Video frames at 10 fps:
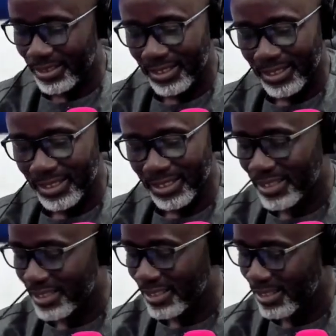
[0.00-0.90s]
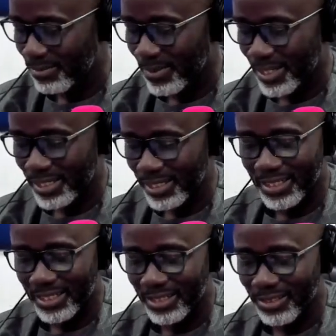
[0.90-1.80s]
get deeper
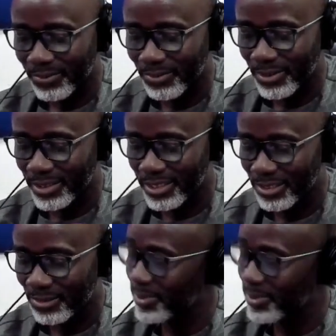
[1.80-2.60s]
understanding of what is being